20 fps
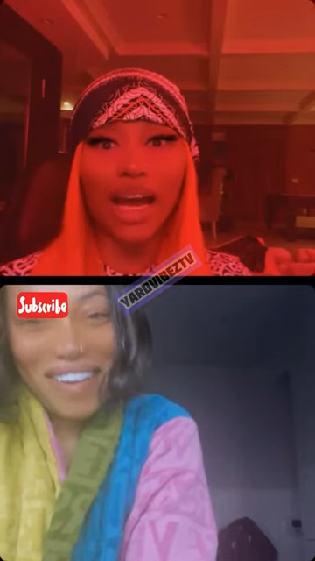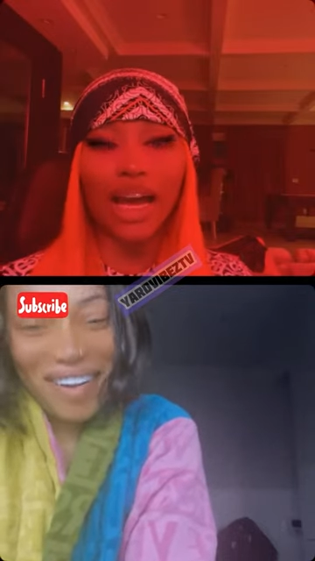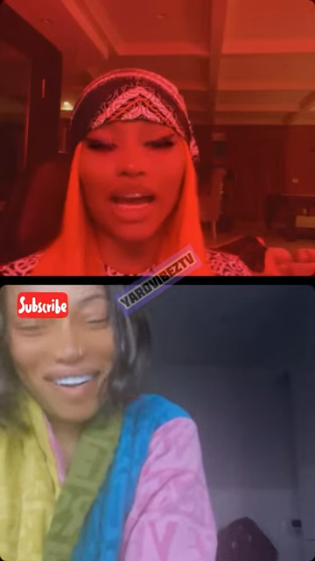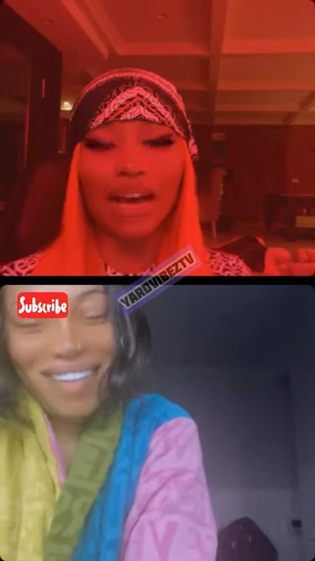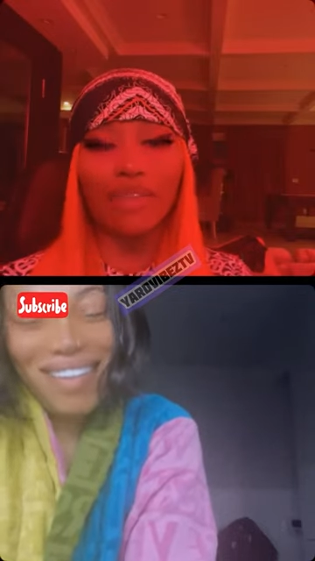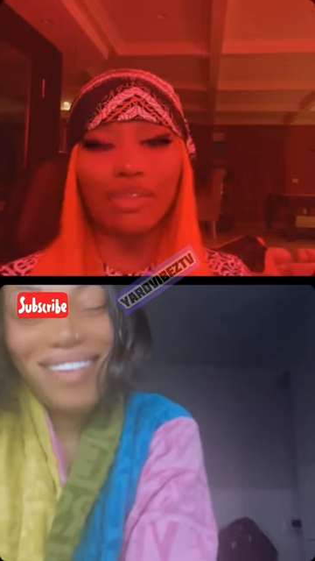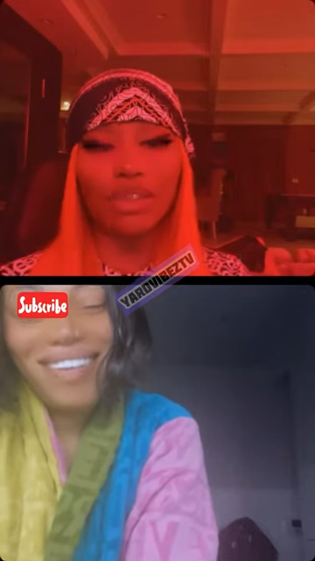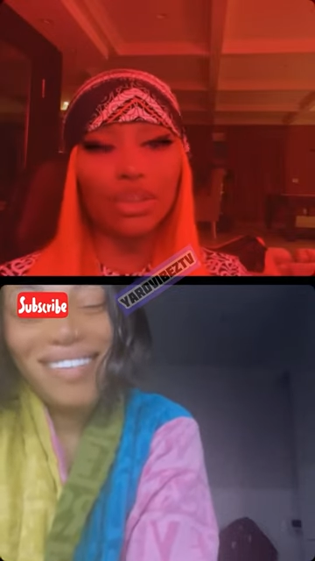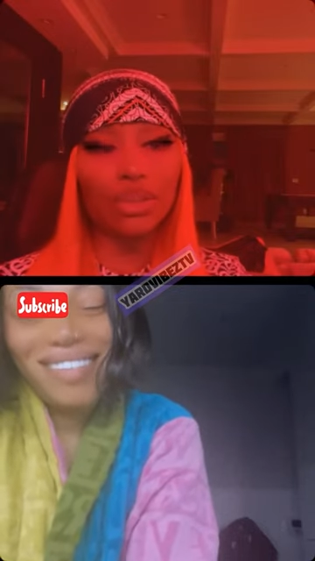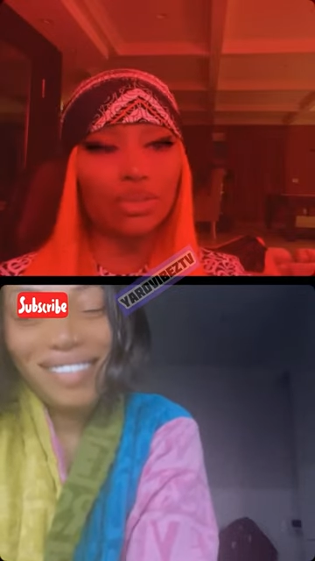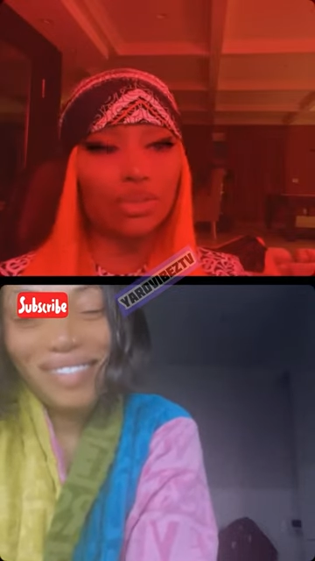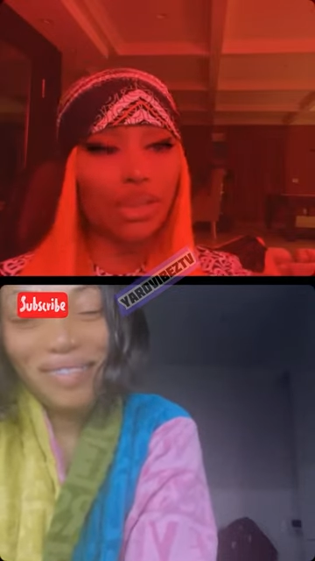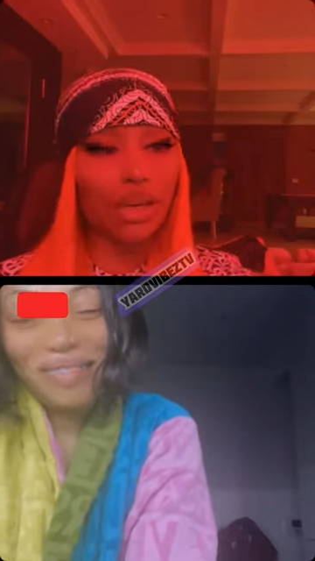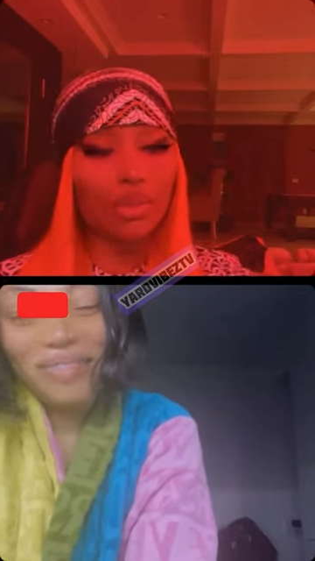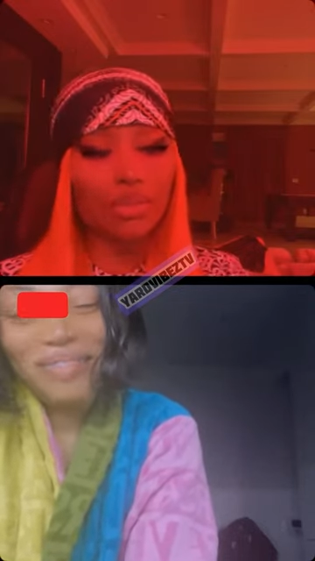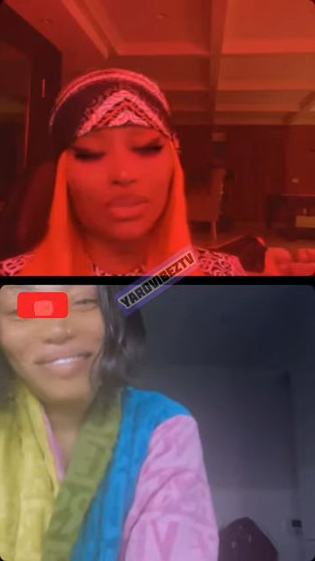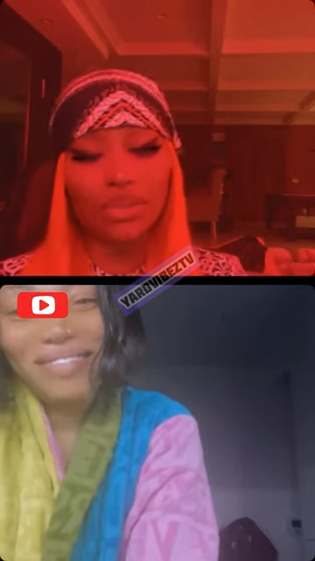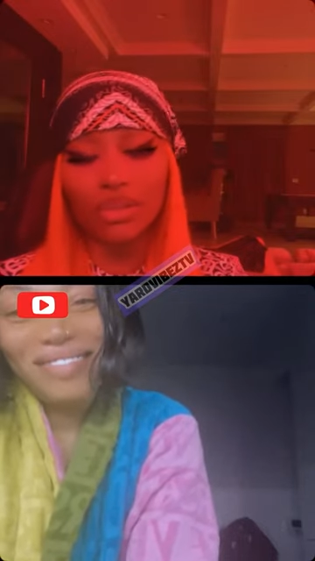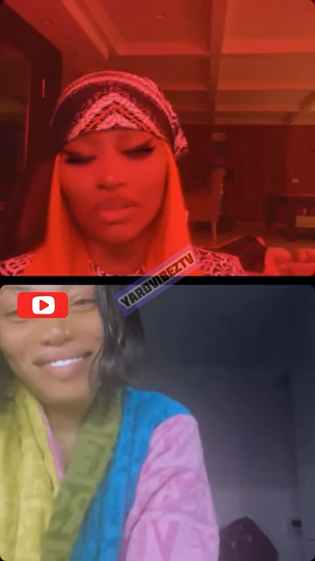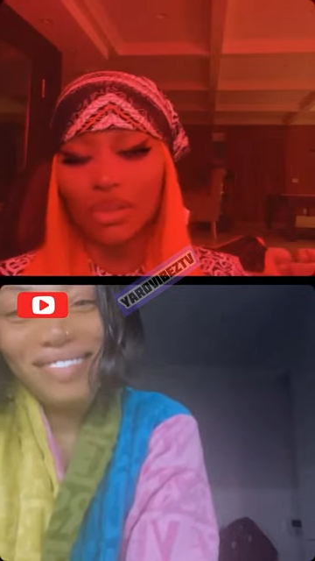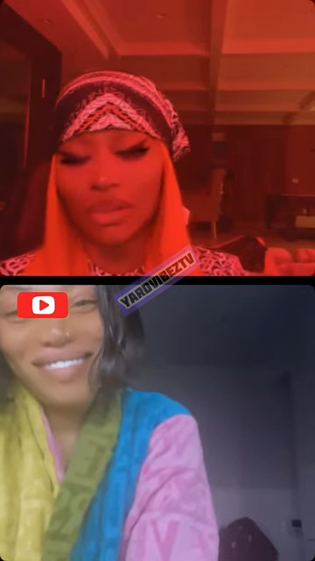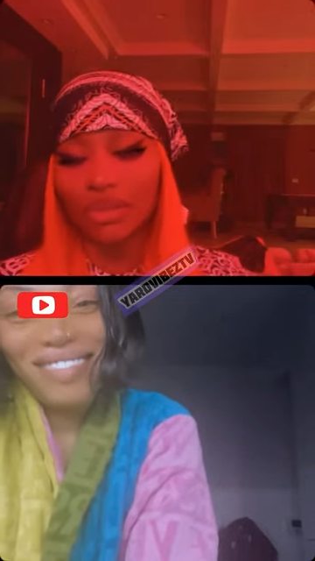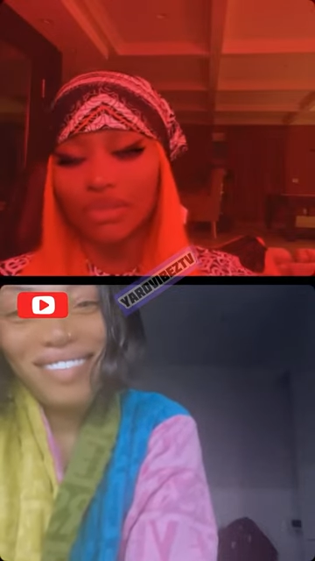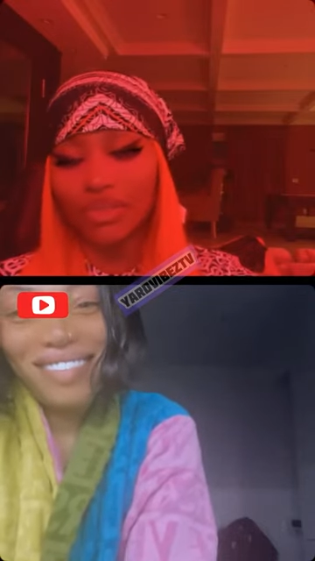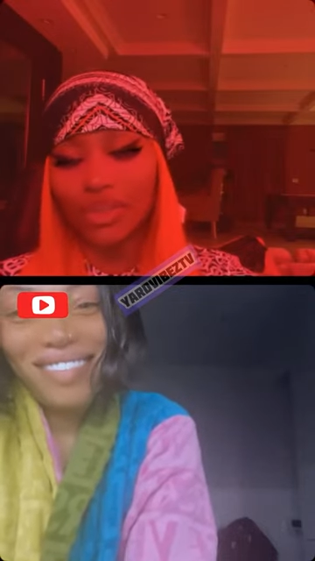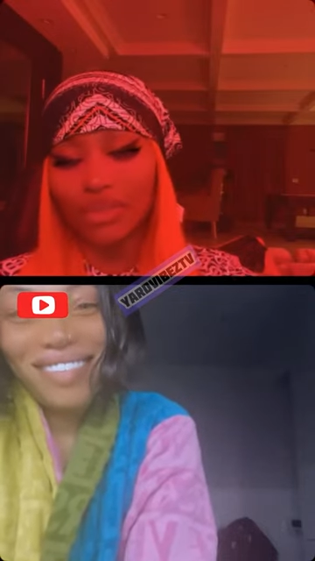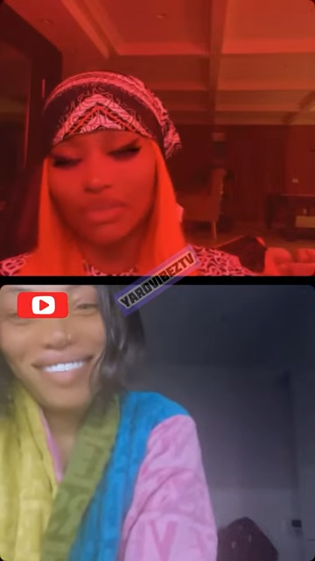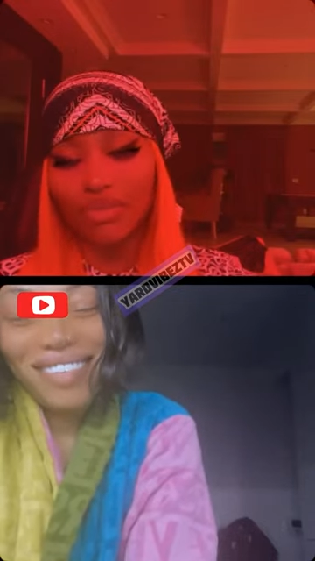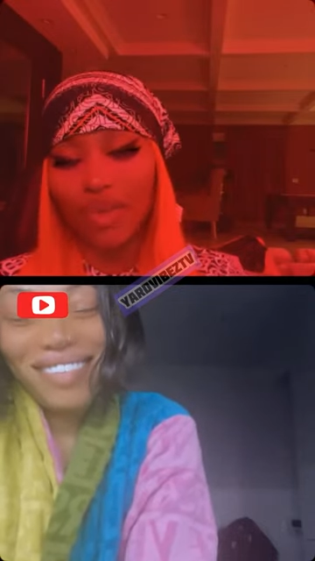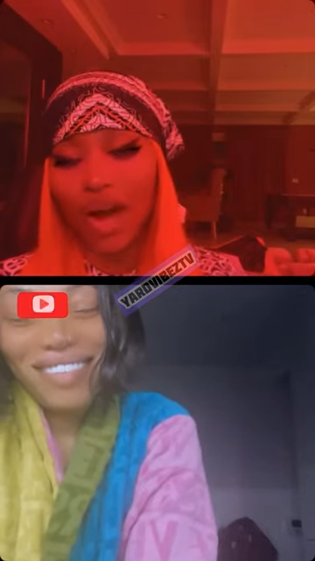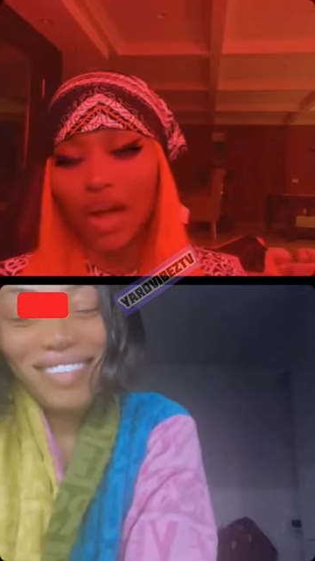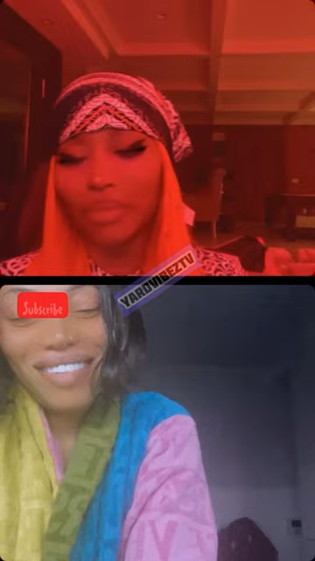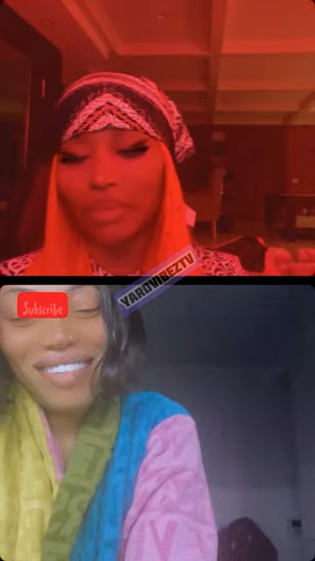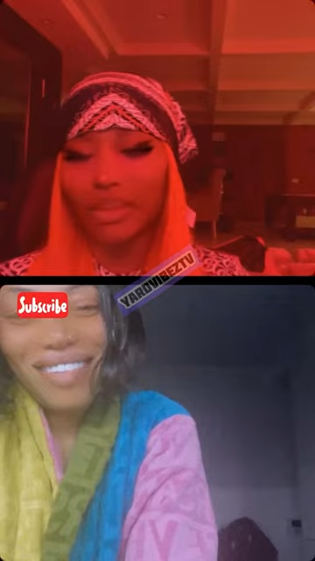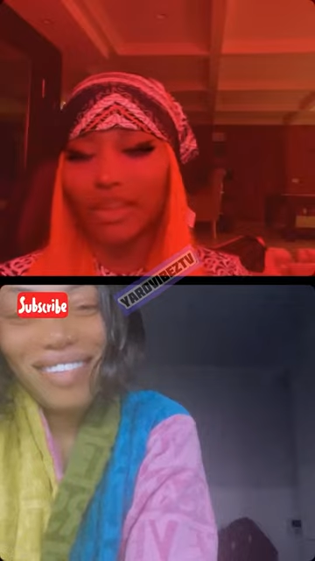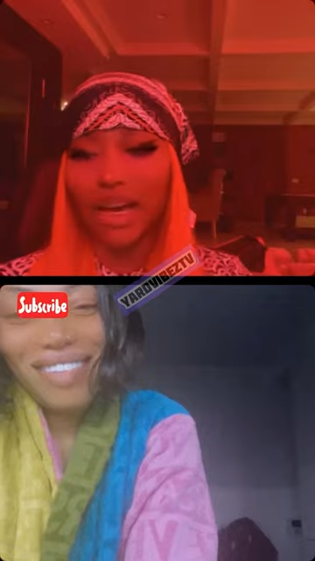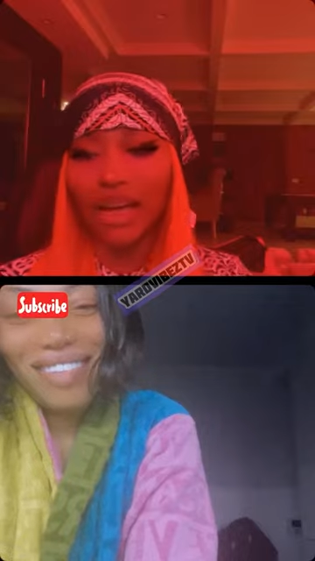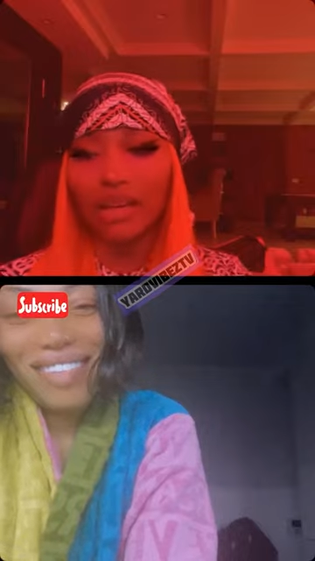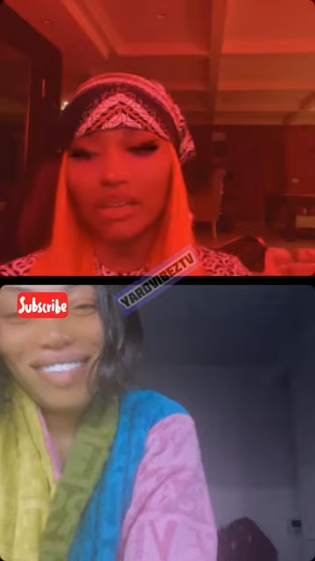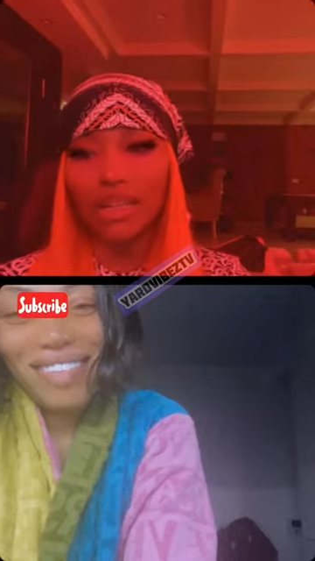I have a shoot, you know, following
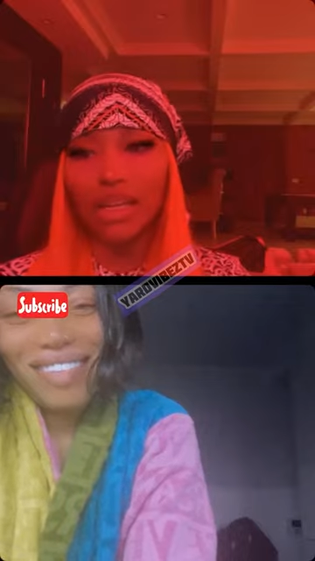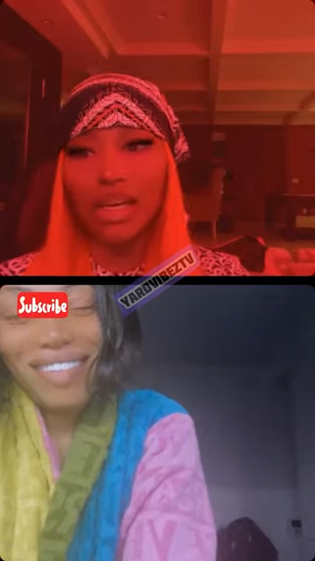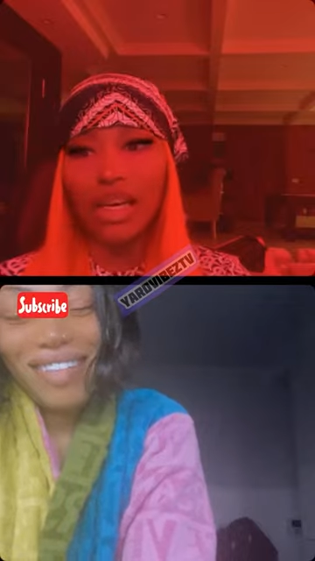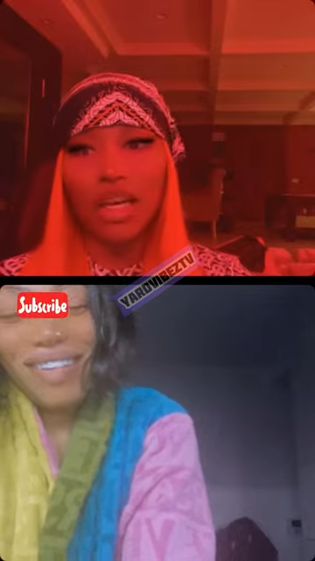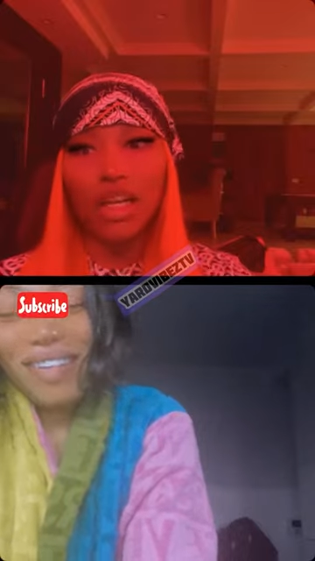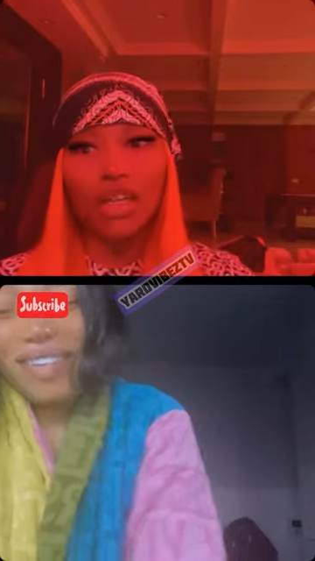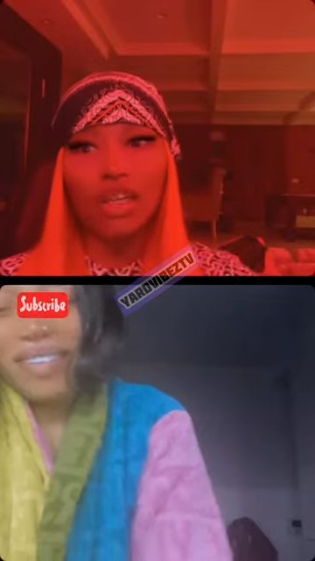that and that.